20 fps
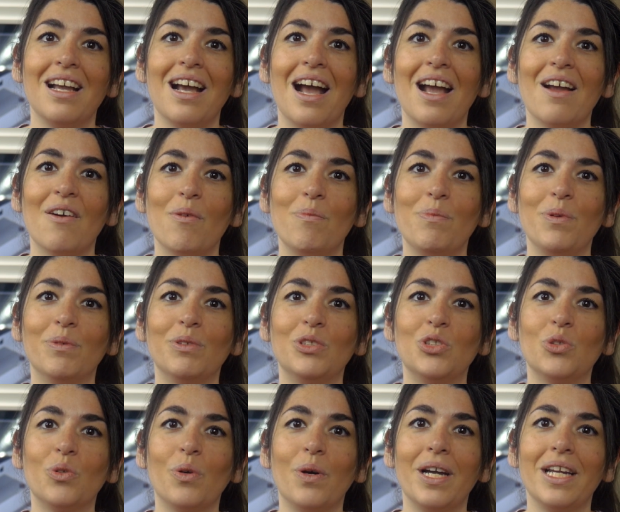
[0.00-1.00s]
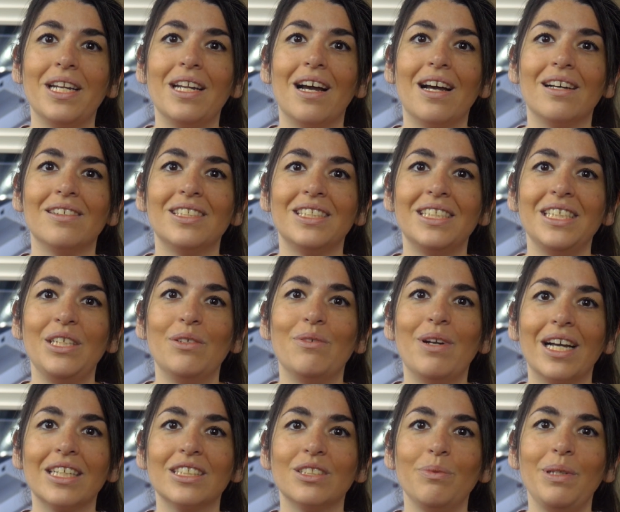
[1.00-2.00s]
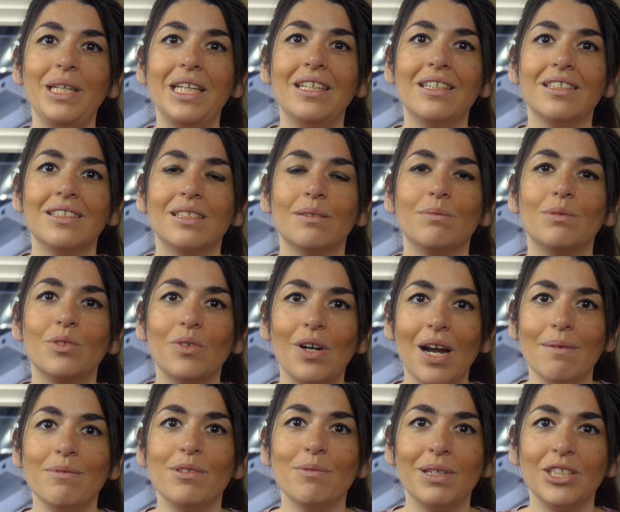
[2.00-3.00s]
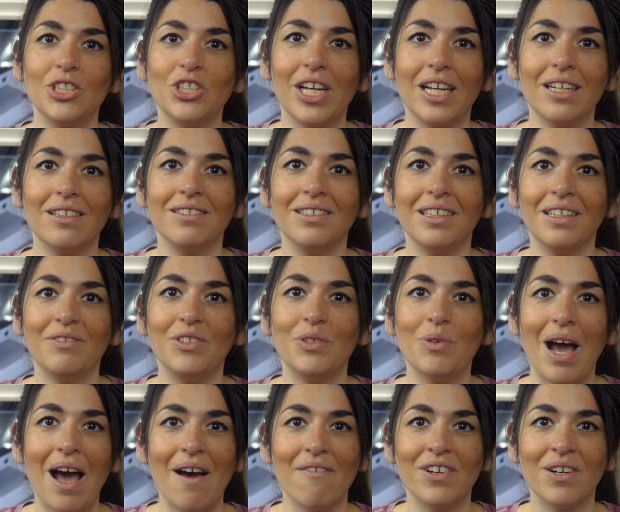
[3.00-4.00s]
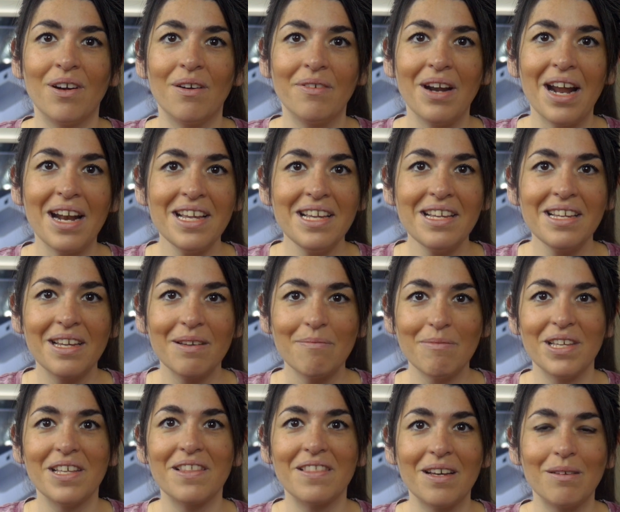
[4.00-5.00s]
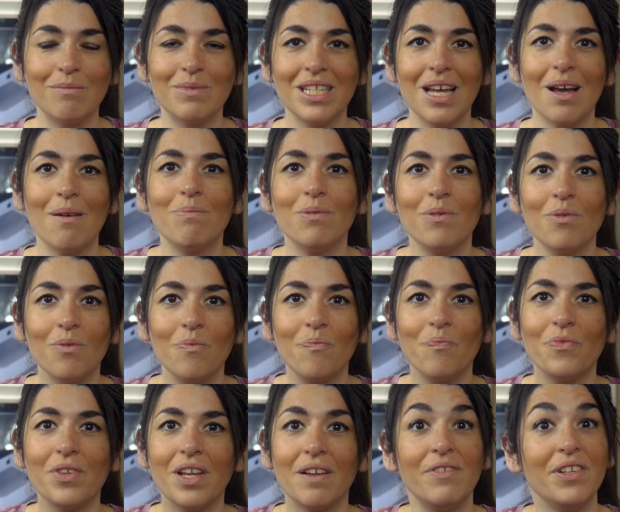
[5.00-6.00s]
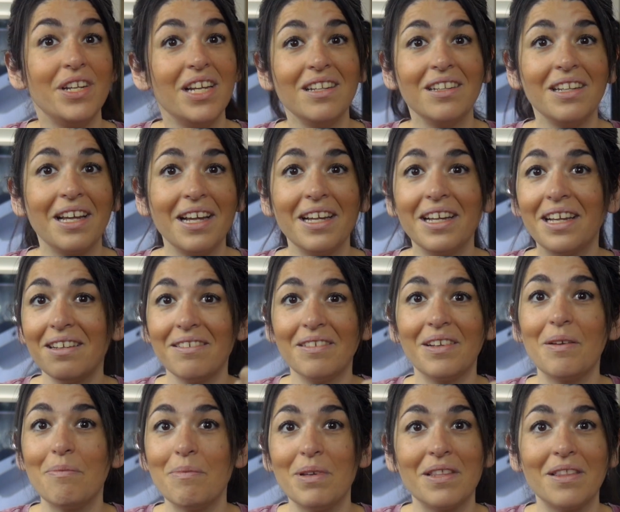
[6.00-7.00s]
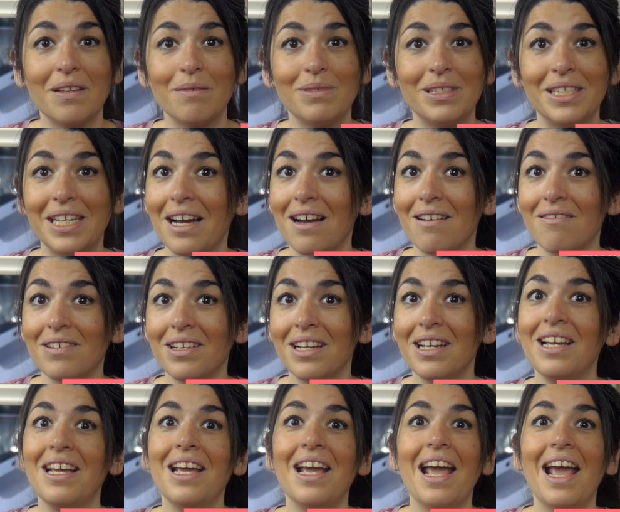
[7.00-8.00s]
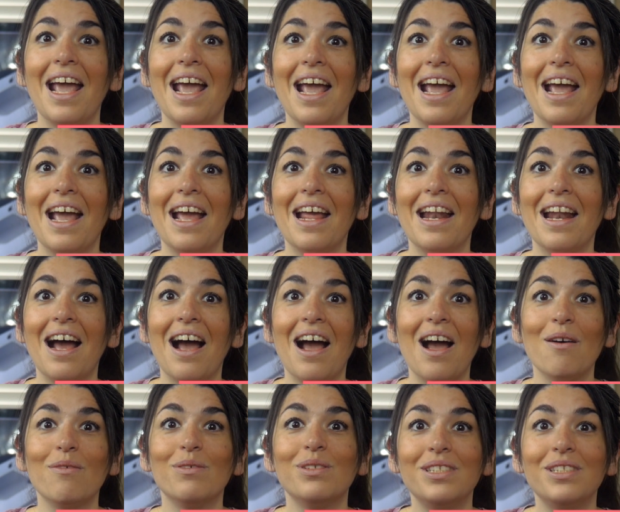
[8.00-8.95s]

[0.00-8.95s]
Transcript: I hope you enjoyed. I'll see you next week. Subscribe to my channel if you haven't already. Give me a thumbs up. If you didn't like it, give me a thumbs down, and I will